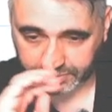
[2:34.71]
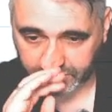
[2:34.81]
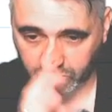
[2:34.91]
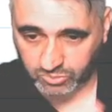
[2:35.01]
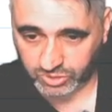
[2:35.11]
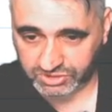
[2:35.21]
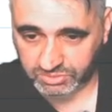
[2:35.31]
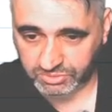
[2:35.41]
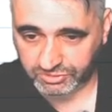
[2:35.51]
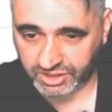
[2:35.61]
We've
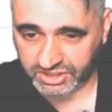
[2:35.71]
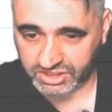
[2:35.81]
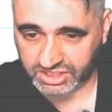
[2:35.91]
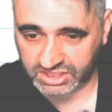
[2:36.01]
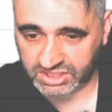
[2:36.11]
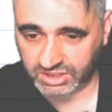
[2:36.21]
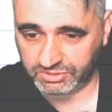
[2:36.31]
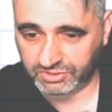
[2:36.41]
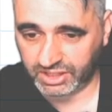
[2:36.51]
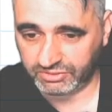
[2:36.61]
simplified the 6 times
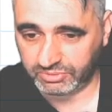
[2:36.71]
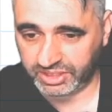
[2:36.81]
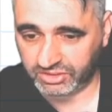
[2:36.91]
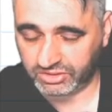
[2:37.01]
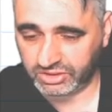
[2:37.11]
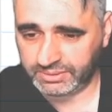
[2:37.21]
5 and made it 30.